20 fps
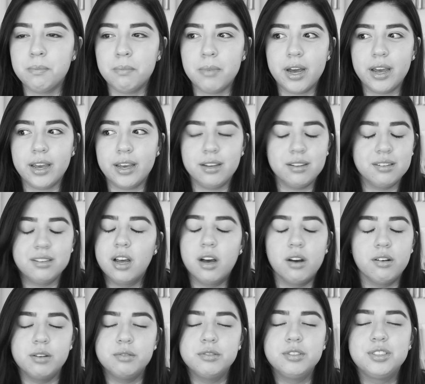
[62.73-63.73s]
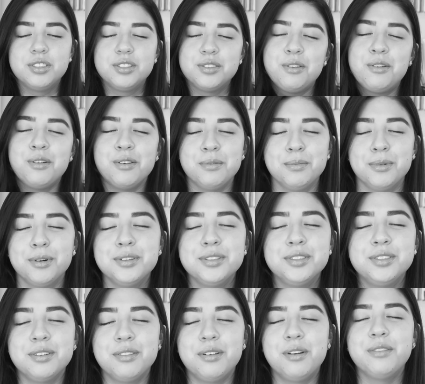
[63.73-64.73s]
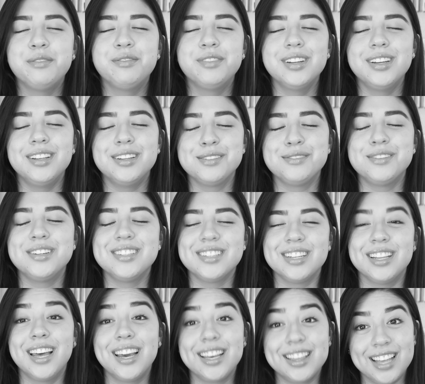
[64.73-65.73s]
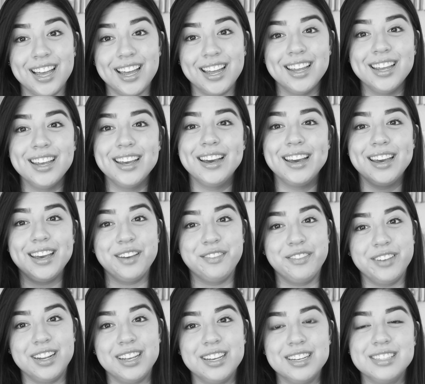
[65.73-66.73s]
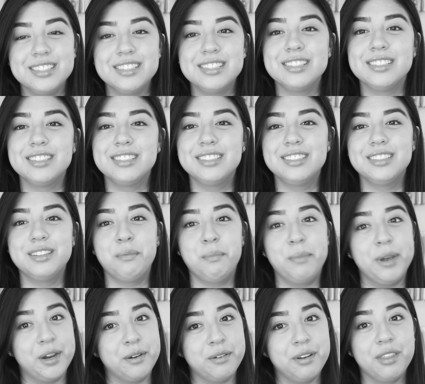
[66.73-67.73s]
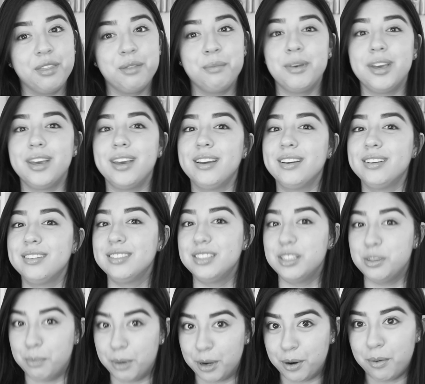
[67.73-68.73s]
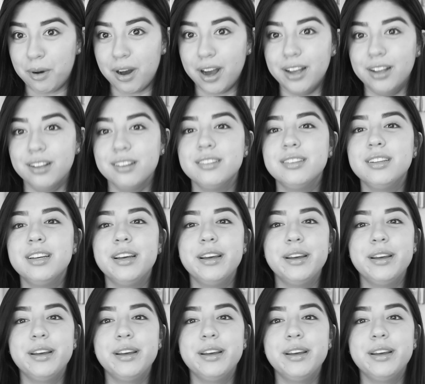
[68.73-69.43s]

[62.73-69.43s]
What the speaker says: No, it was just horrible. So hopefully this one isn't like that. If it is, bear with me. It's been a while.